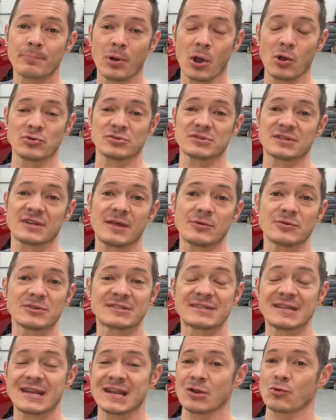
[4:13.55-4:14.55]
post that was
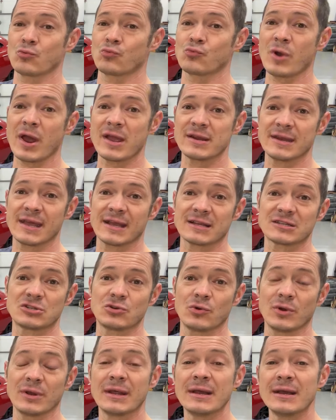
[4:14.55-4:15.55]
sitting right next
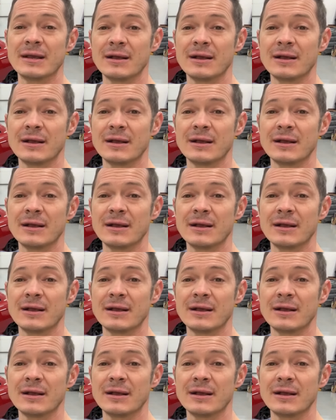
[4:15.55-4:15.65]
to it.